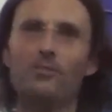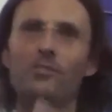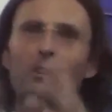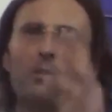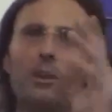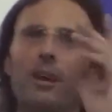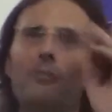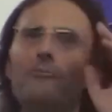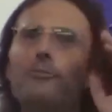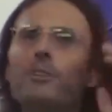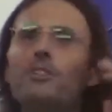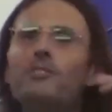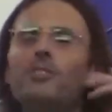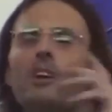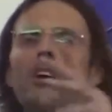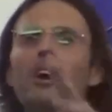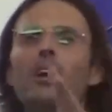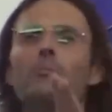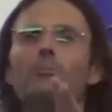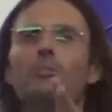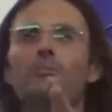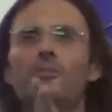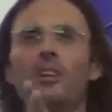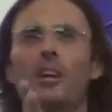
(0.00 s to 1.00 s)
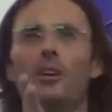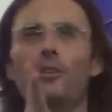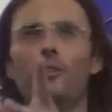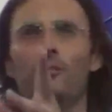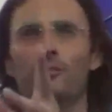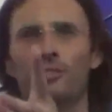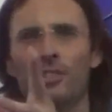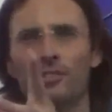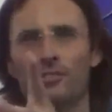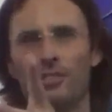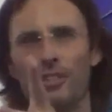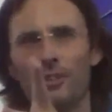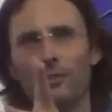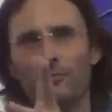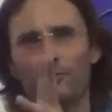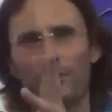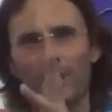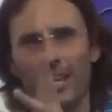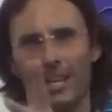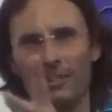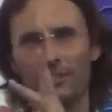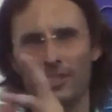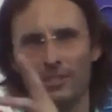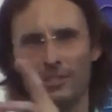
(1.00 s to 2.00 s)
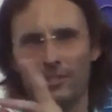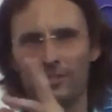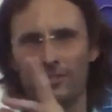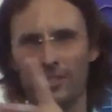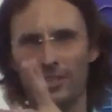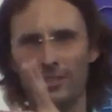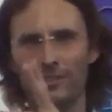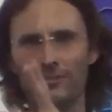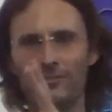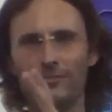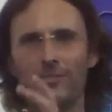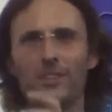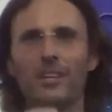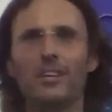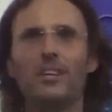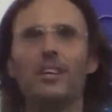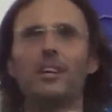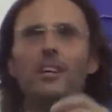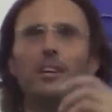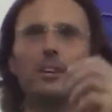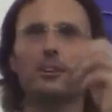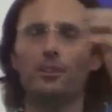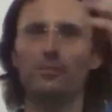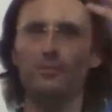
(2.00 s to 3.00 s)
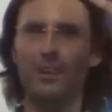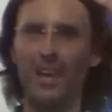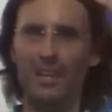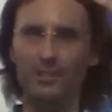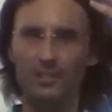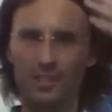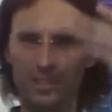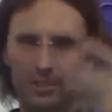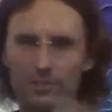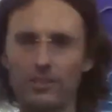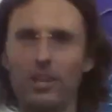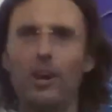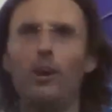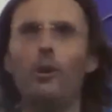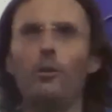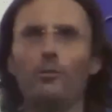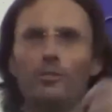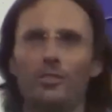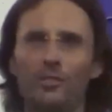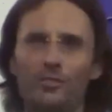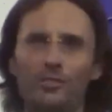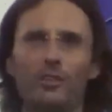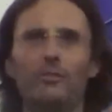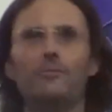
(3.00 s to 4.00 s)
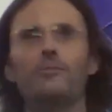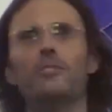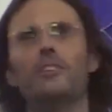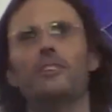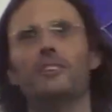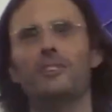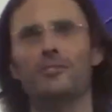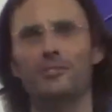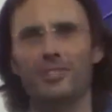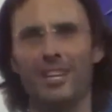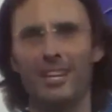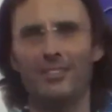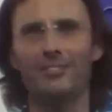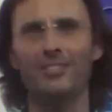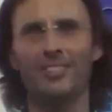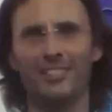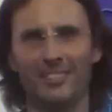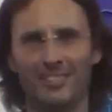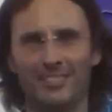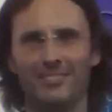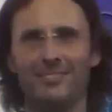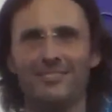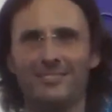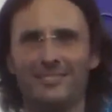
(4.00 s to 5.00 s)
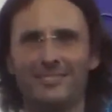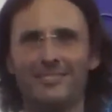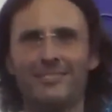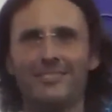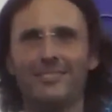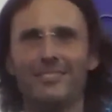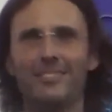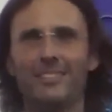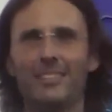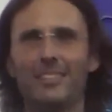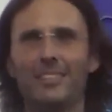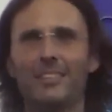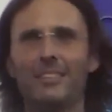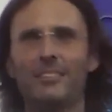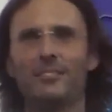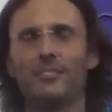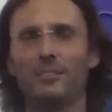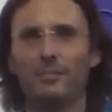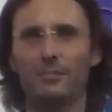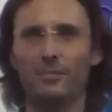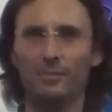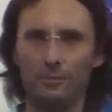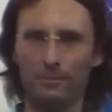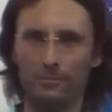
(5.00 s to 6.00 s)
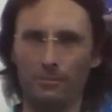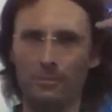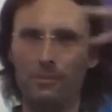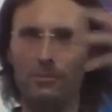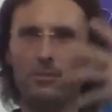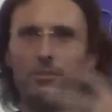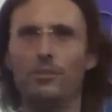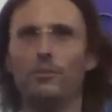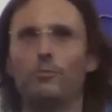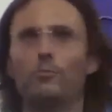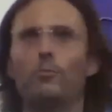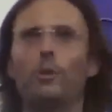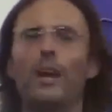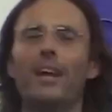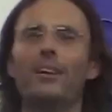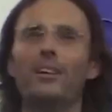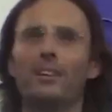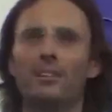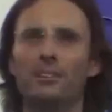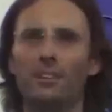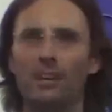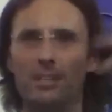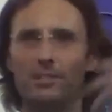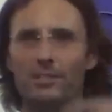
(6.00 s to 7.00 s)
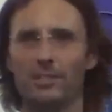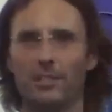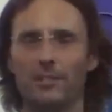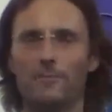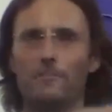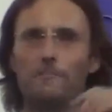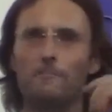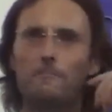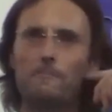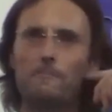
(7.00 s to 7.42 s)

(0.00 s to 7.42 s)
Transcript: All right, so every time you've noticed yourself judging yourself, you've actually told yourself that you're judging. You recognize it.